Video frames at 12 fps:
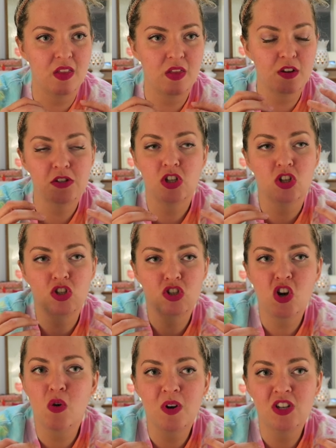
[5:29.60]
there's just
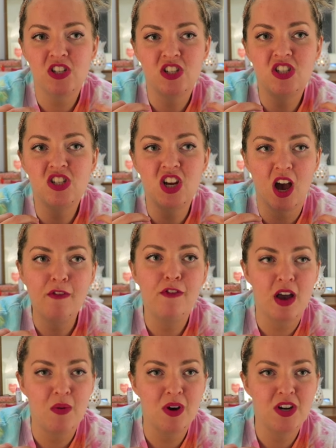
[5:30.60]
so much
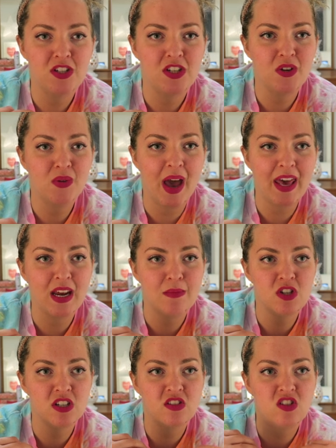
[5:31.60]
stuff I wanna do and
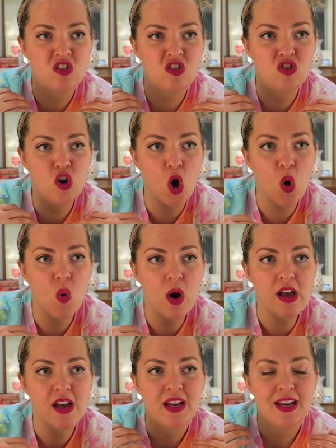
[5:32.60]
I'm just
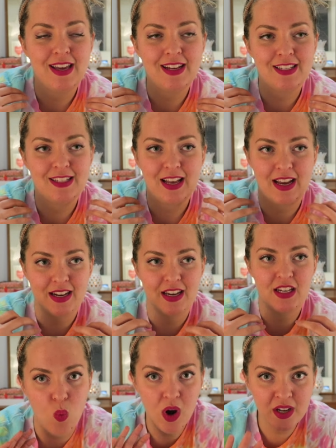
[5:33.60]
so
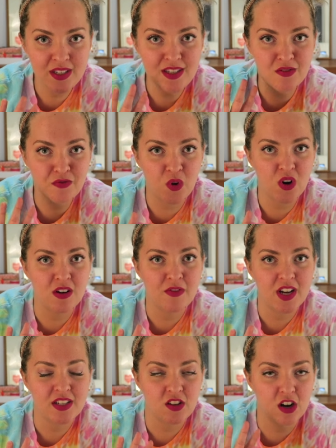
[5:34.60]
excited. Once the four
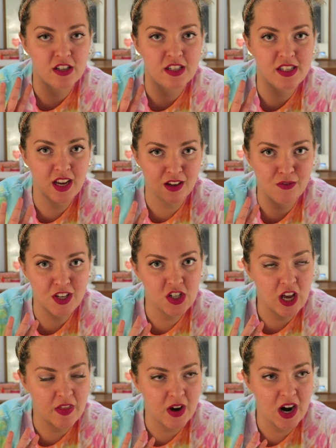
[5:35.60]
of us are sick of
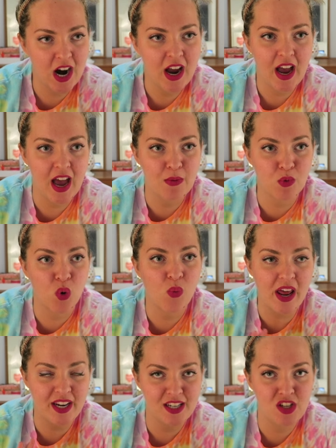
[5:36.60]
each other and we're
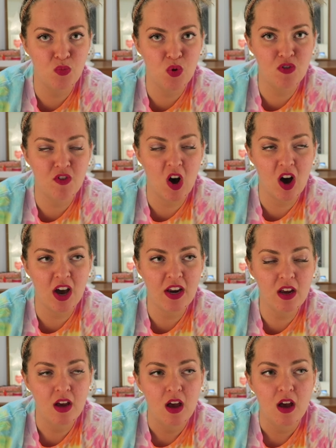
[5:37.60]
ready to move
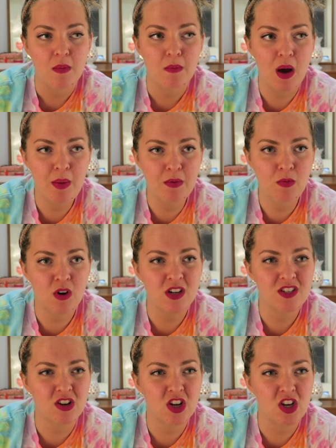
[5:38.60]
on, Mom and
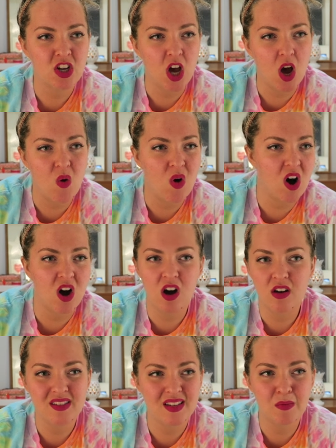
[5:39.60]
Morris are gonna go
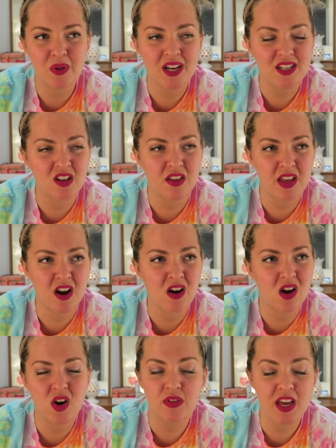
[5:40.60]
on someplace on their
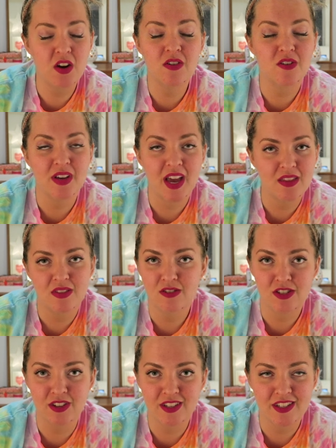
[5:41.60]
own. They don't know yet,
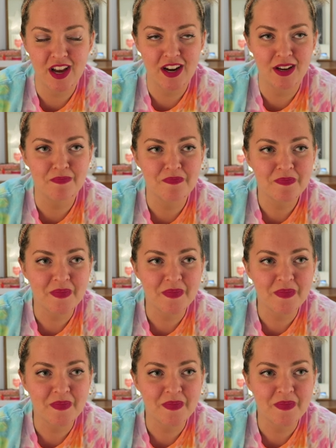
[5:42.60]
they're still deciding.